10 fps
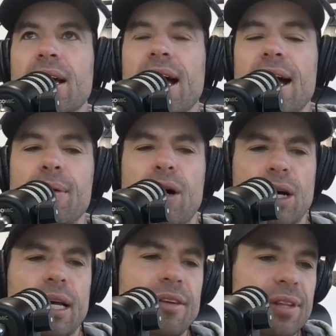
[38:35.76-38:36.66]
And
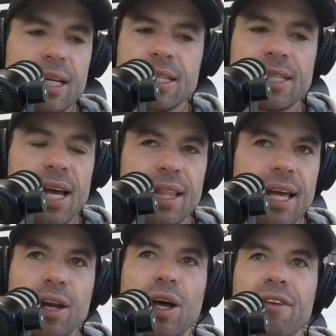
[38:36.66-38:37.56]
even in saying
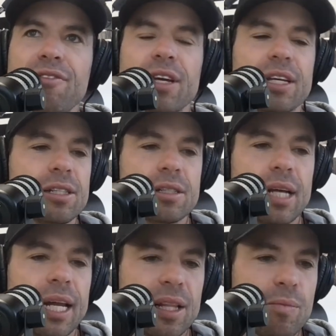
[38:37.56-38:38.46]
that, like if he is
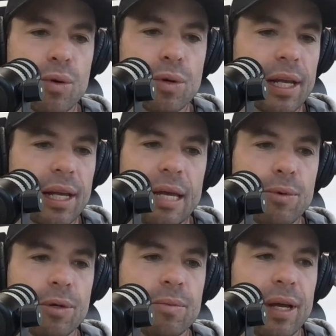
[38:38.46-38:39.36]
hitting them poorly, he
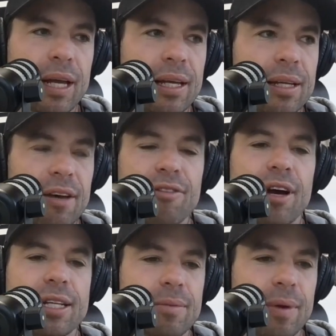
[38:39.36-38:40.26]
wouldn't be
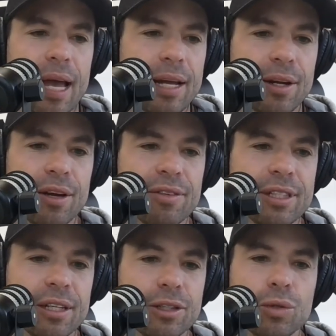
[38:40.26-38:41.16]
afraid to hand it over
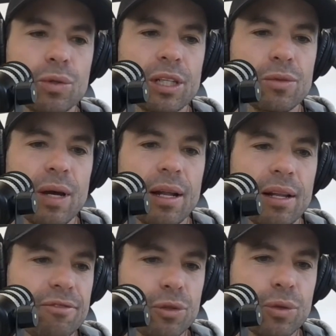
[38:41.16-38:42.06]
to Geordie as well.
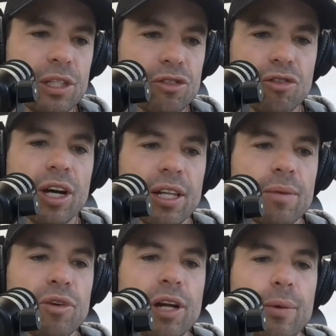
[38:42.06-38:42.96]
If Geordie's striking
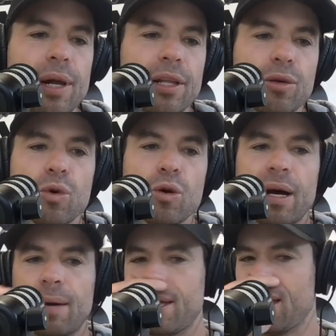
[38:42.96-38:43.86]
them really well in the
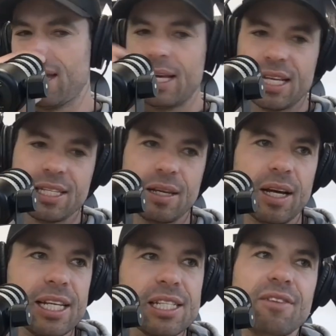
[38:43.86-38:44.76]
warm-up, it's
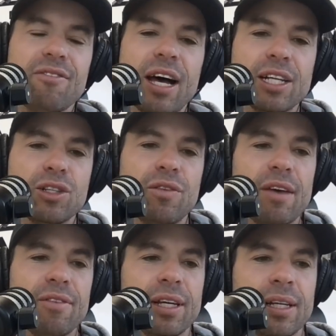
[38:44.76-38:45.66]
I guess advantage of
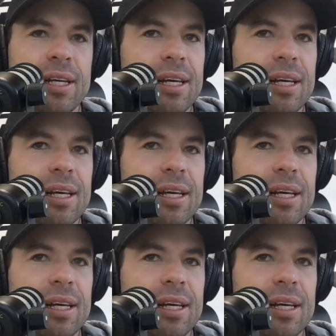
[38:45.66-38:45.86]
having